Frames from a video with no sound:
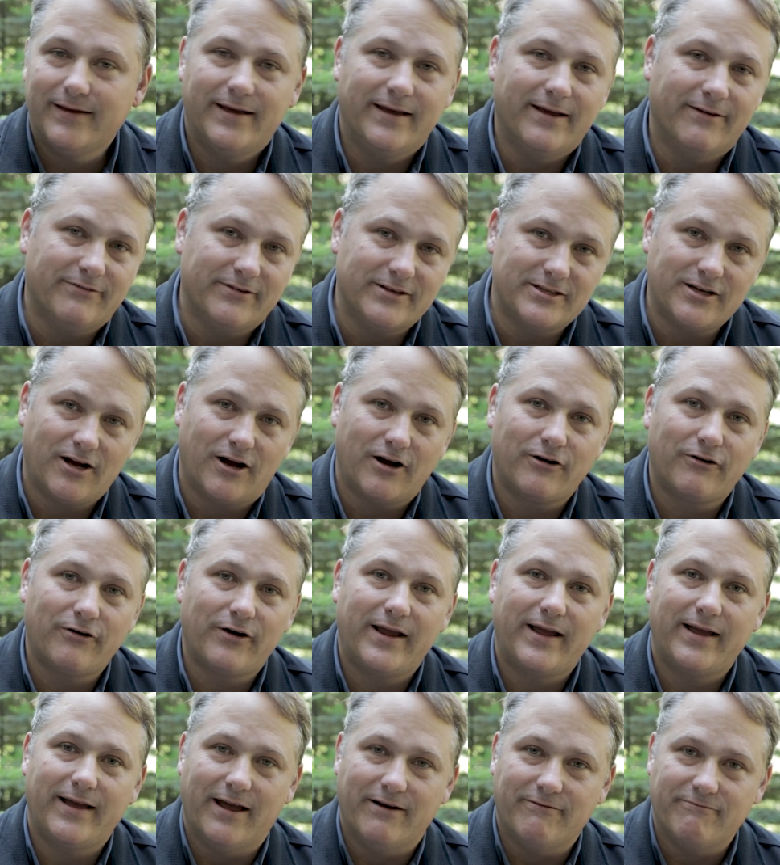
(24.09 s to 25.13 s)
If it's
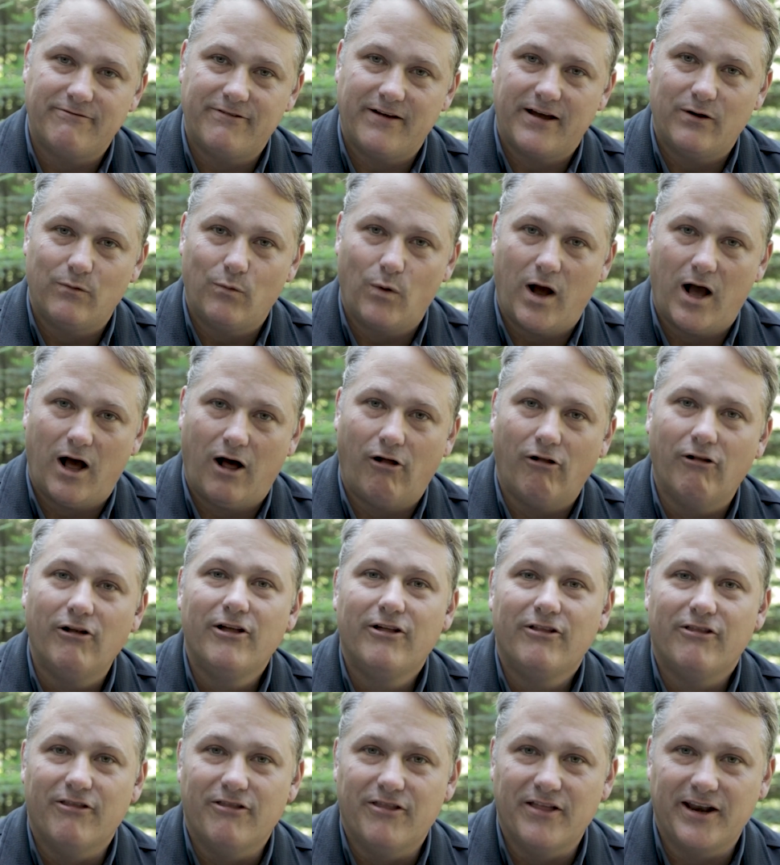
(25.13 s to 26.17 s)
hungry and fed well,
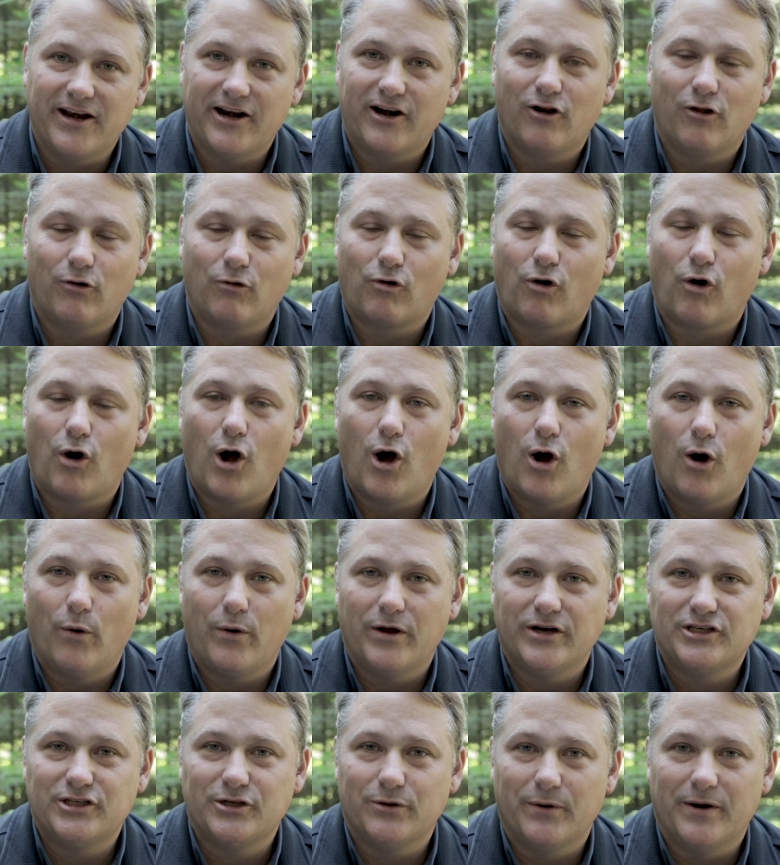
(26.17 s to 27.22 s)
then it'll grow
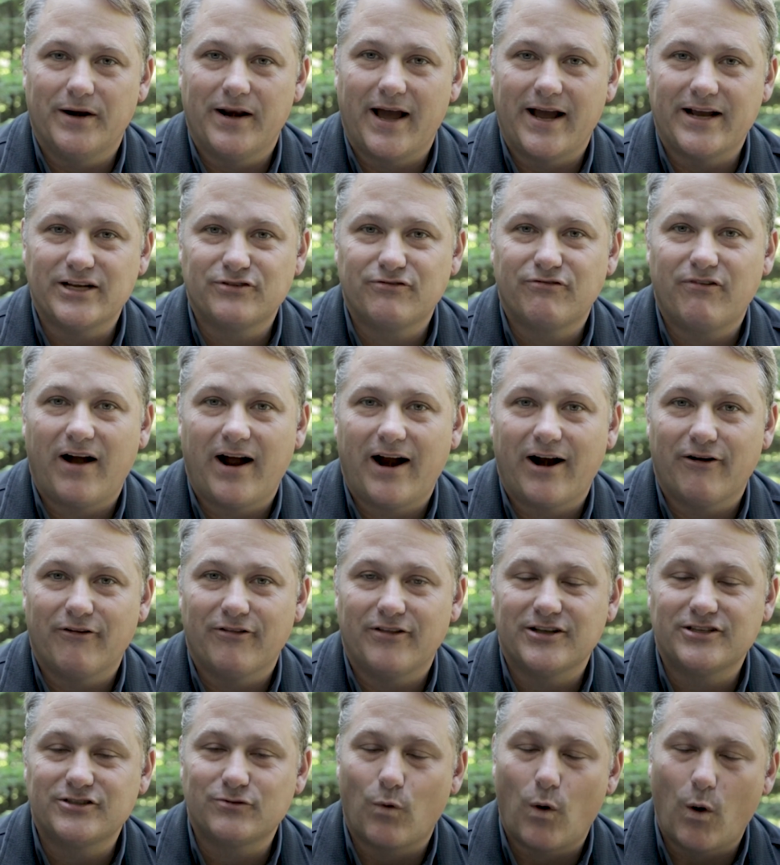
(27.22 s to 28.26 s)
into a nice fire.
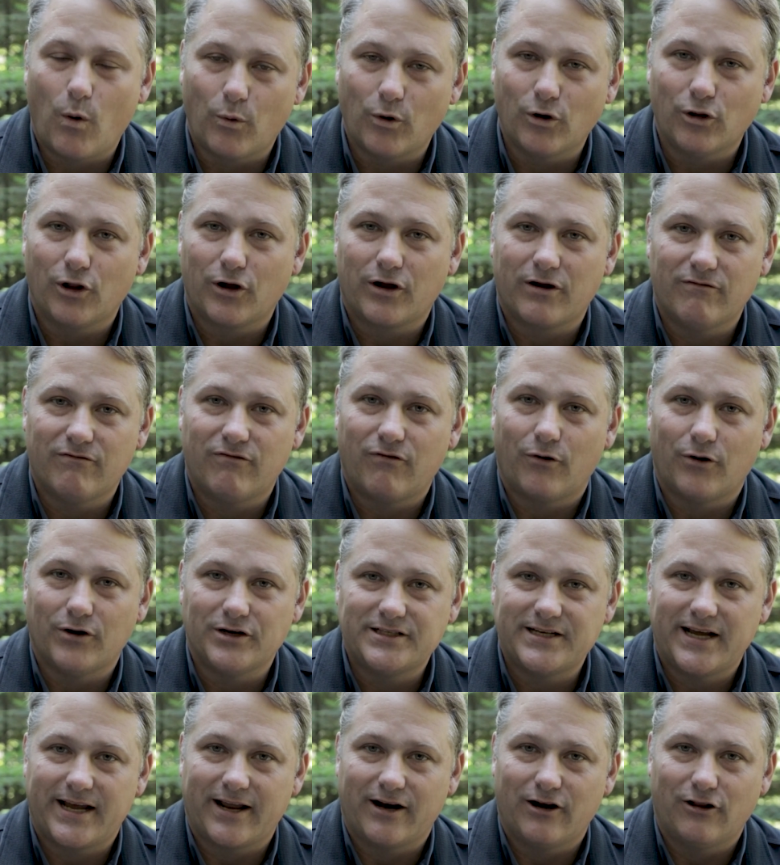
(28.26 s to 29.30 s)
That's what we're looking for and
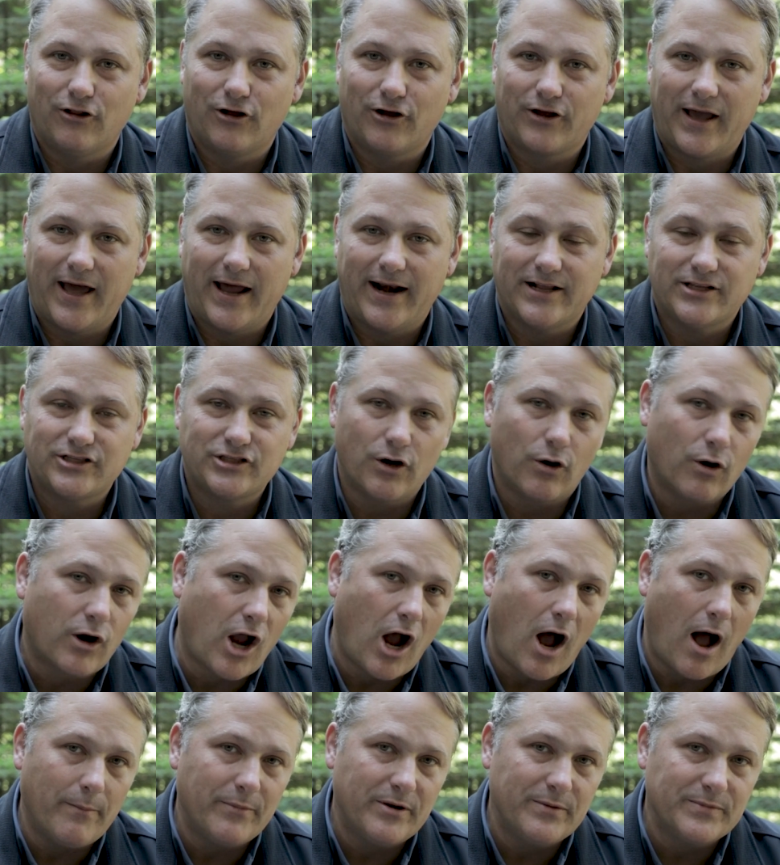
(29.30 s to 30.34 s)
taking a look at it. So
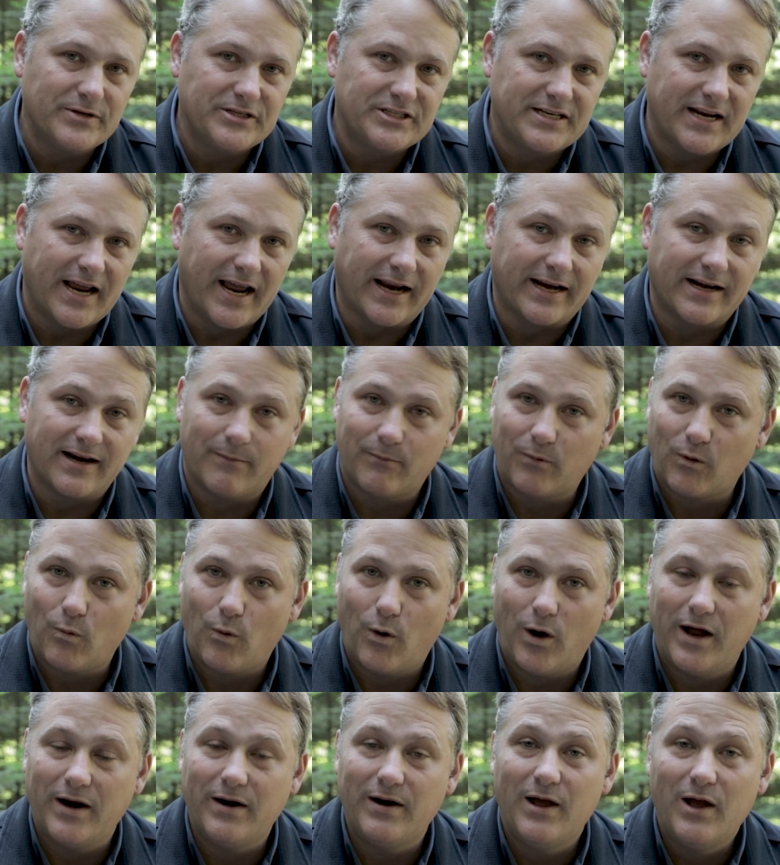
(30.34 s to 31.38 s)
common mistake. Number
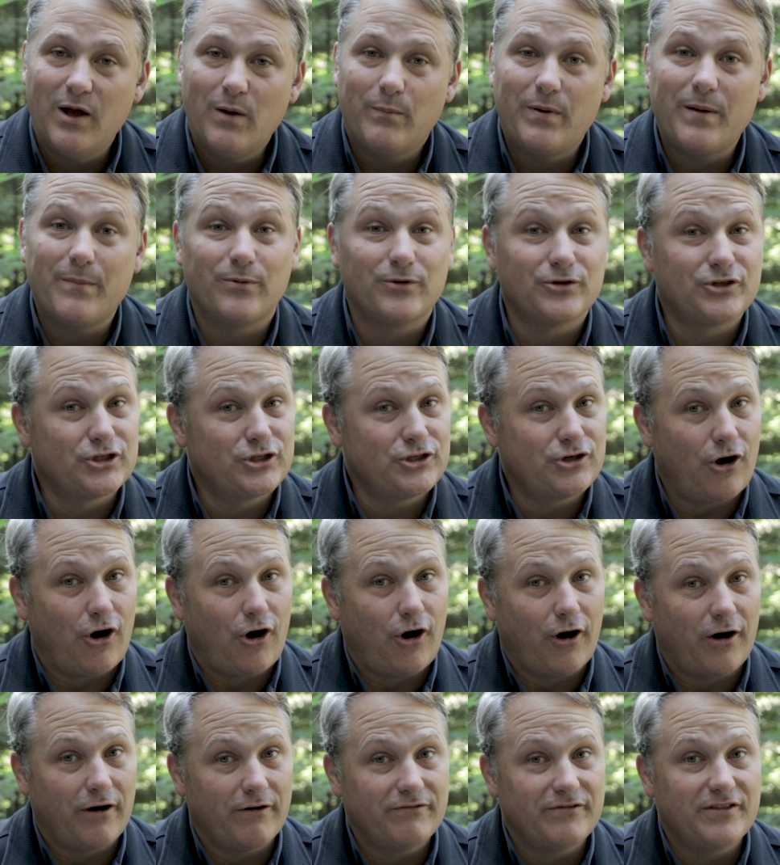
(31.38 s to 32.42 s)
one, people
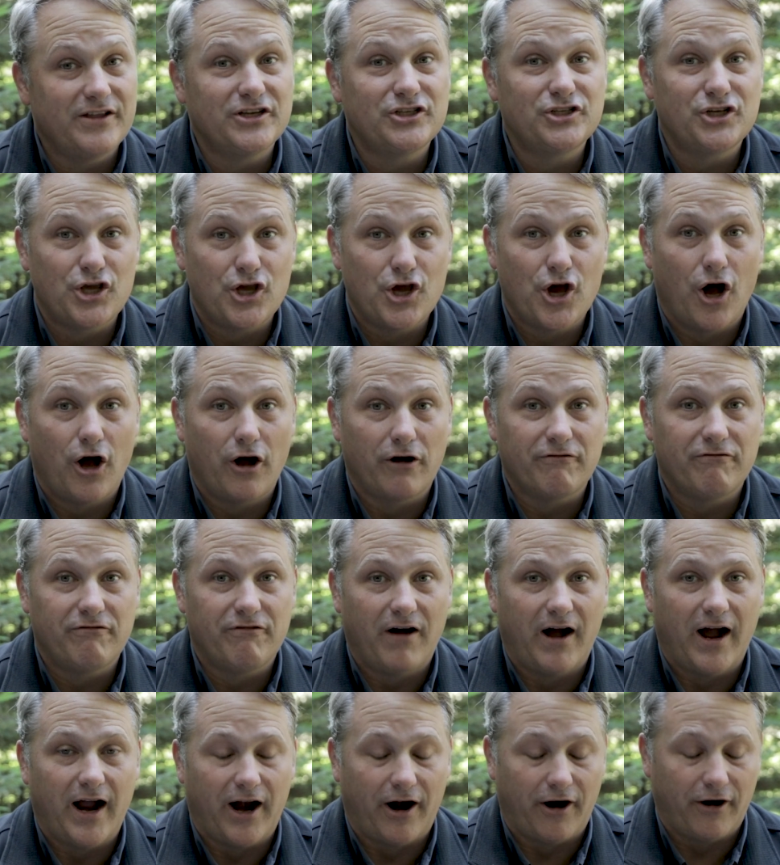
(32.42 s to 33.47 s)
starve this young
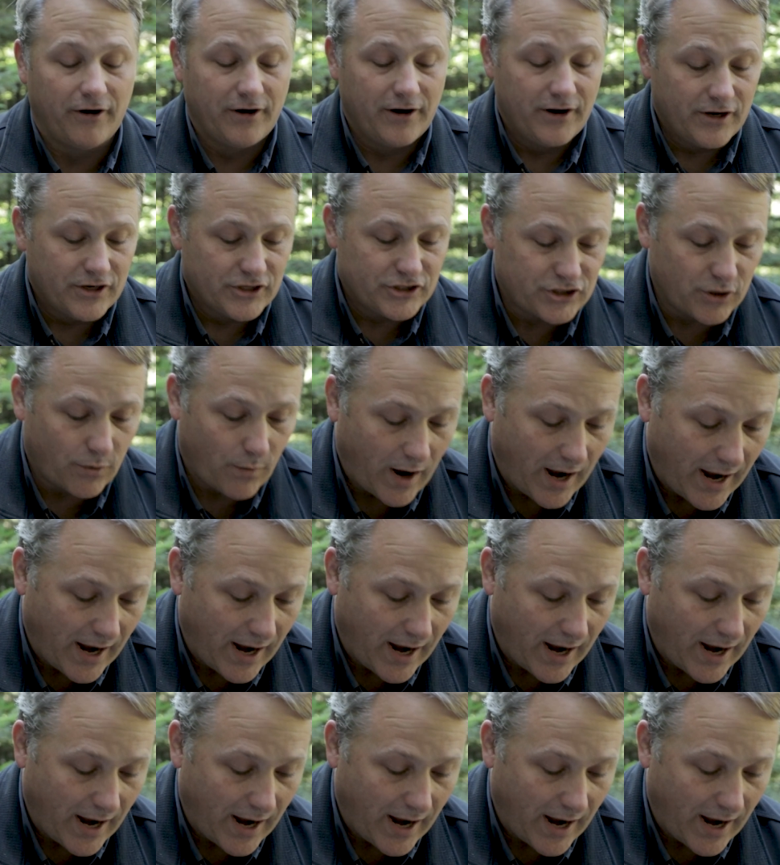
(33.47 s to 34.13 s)
fire. So